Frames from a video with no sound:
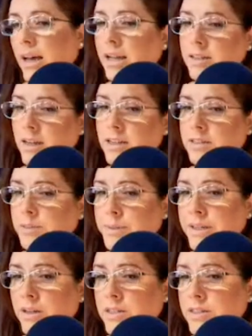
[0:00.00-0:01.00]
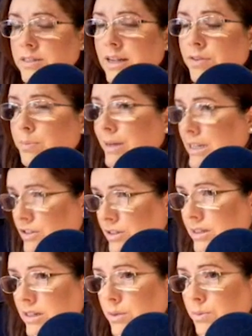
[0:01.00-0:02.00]
Yeah, and to be honest, every
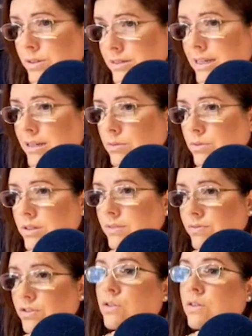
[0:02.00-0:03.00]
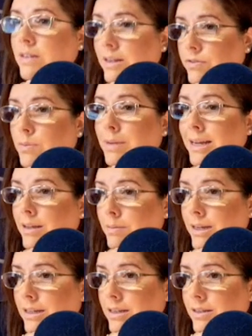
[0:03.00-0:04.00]
patient that I would see would have done that for
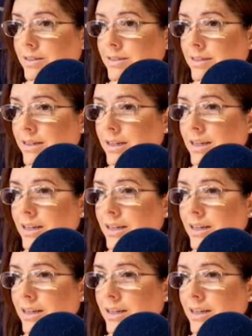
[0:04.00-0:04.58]
many, many years.